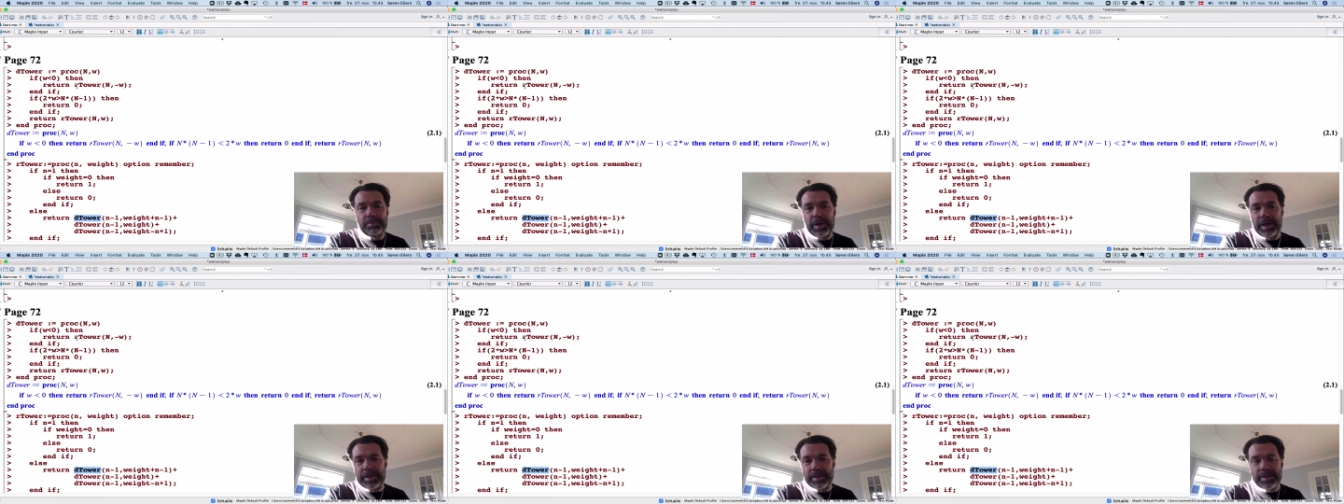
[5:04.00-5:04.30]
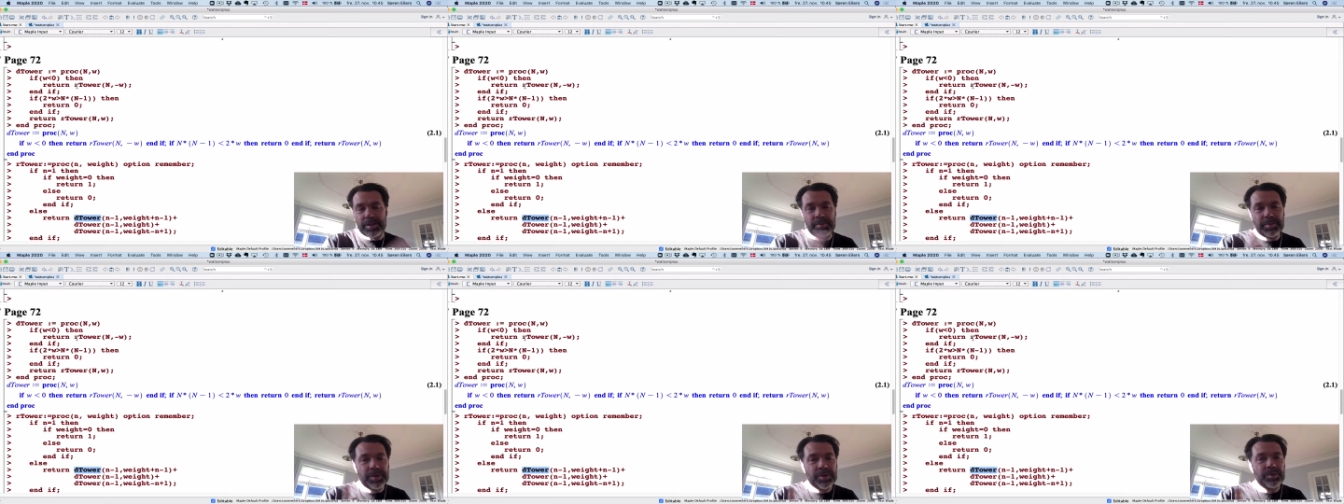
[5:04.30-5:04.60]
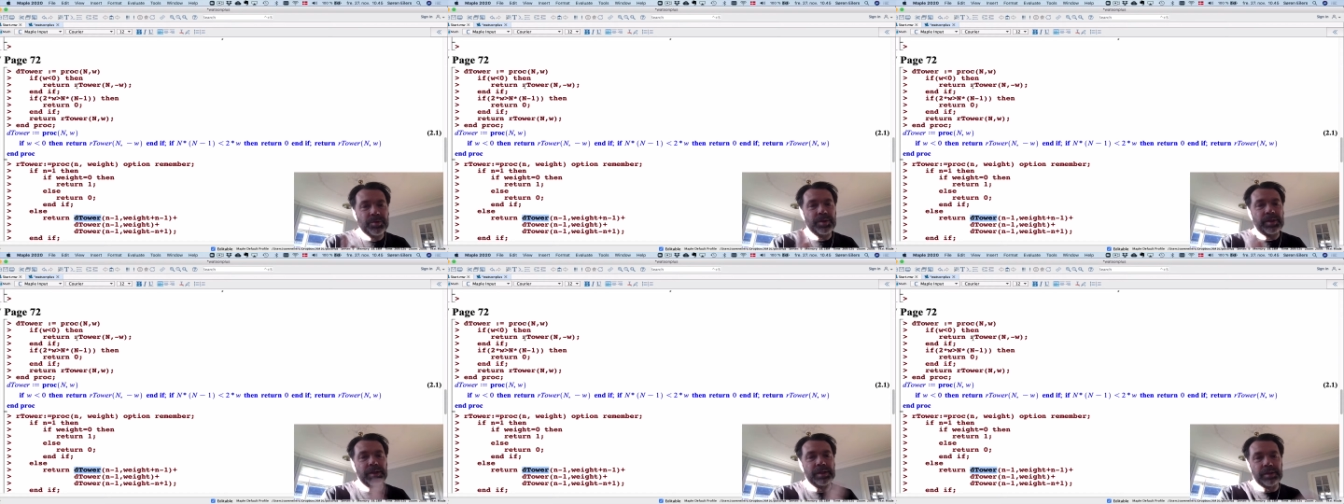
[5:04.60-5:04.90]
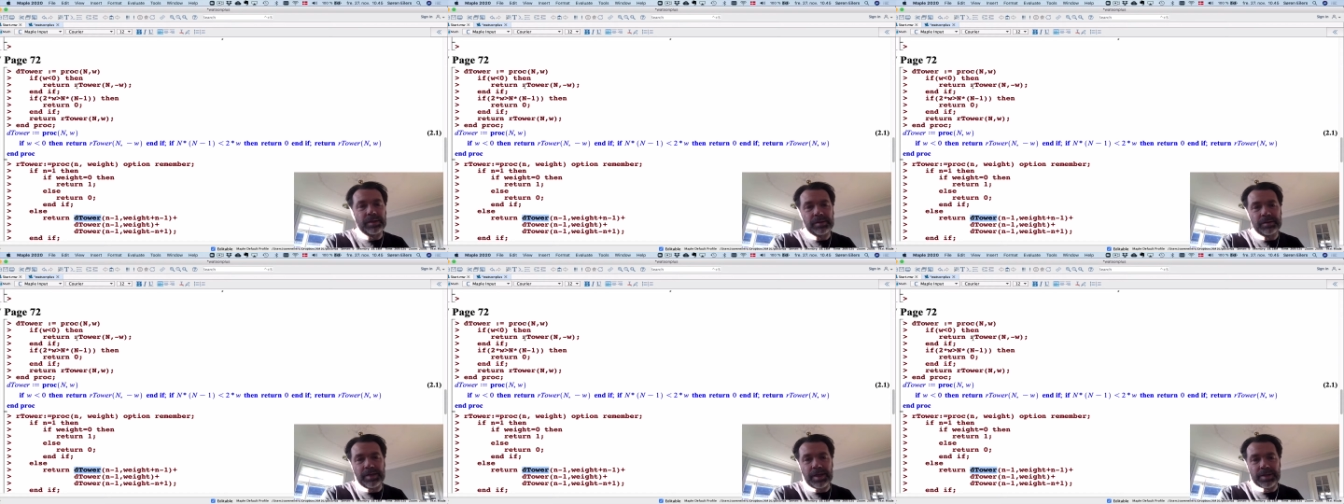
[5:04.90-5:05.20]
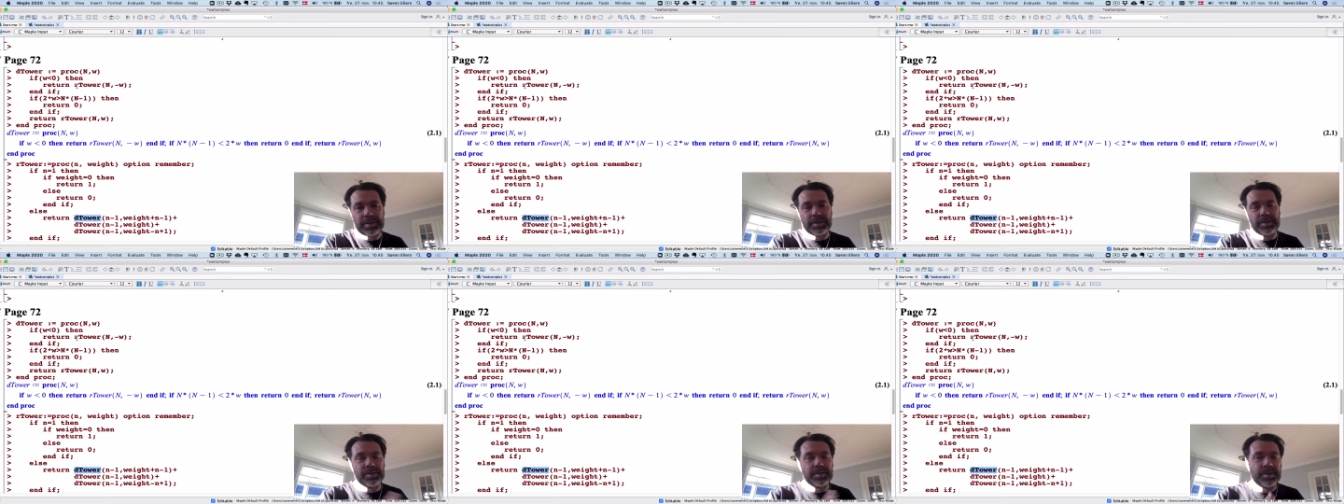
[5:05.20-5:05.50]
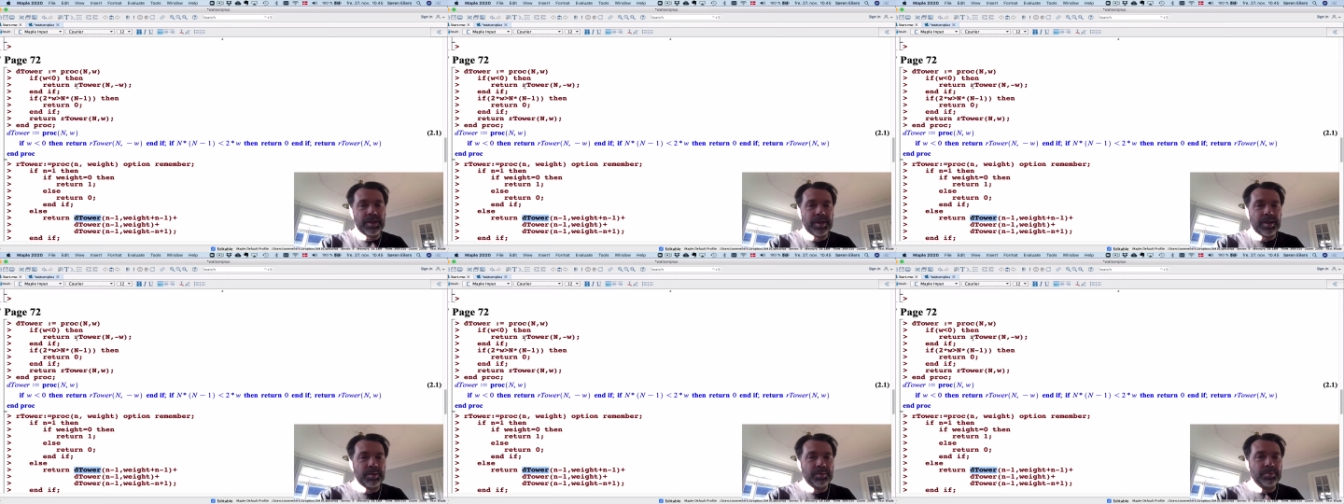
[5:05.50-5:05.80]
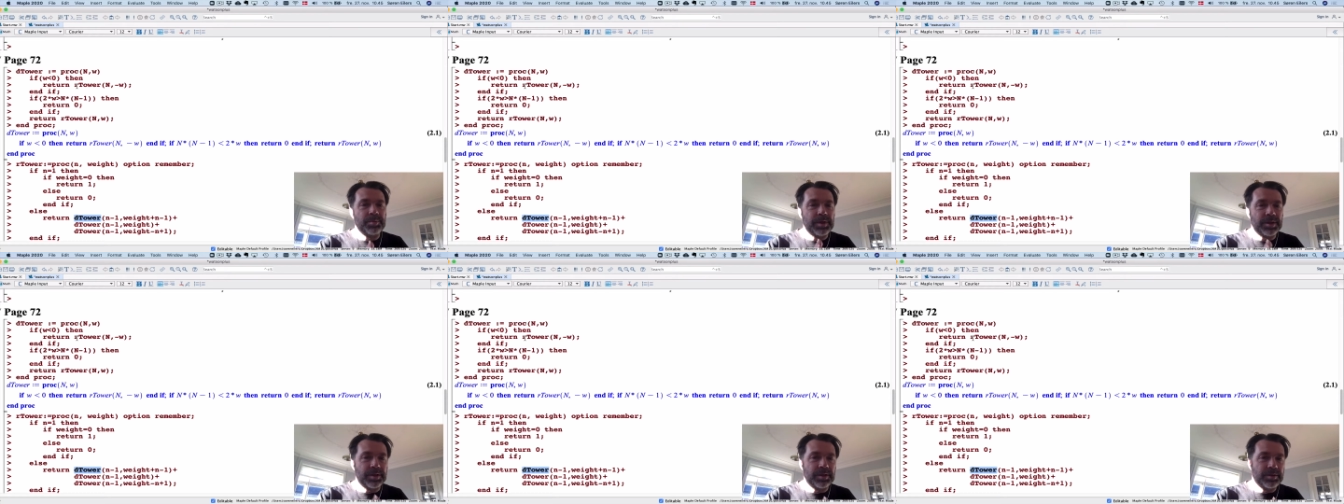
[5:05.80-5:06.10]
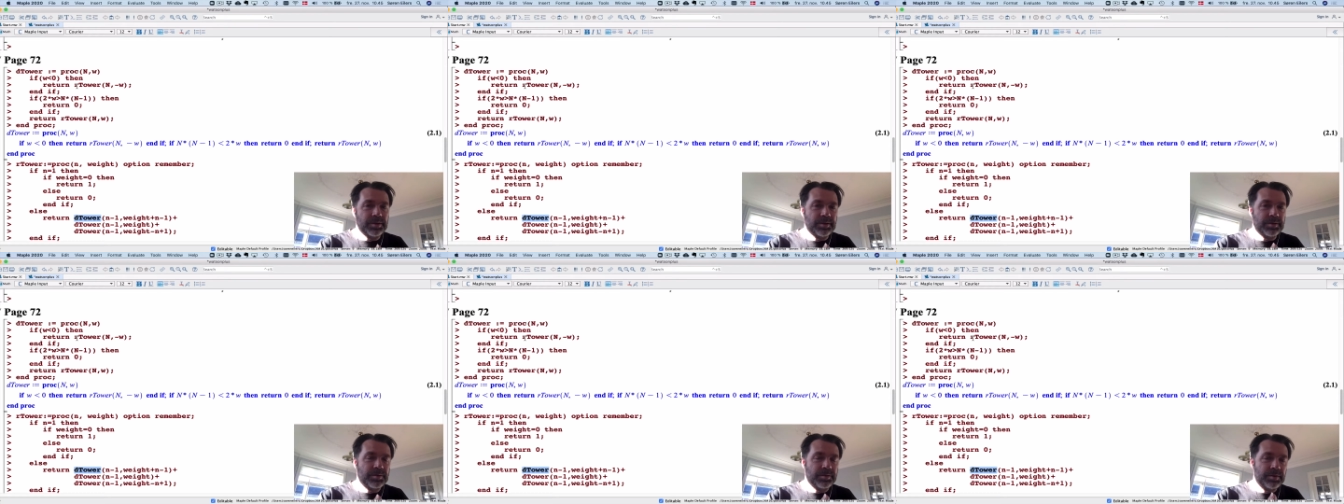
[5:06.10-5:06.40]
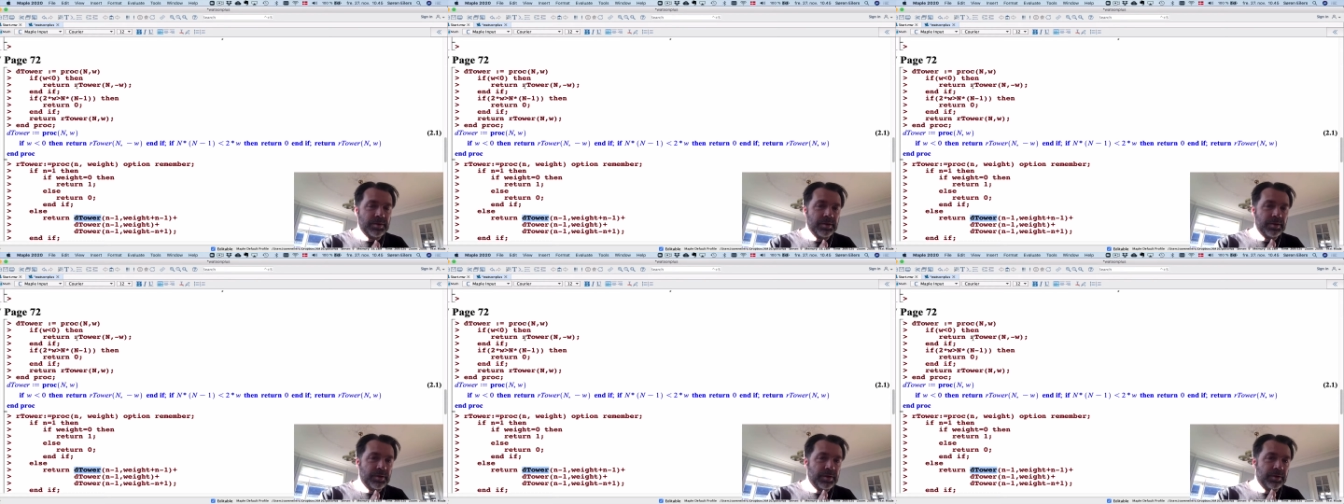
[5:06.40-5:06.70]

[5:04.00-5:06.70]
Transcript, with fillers: by symmetry, that's the same as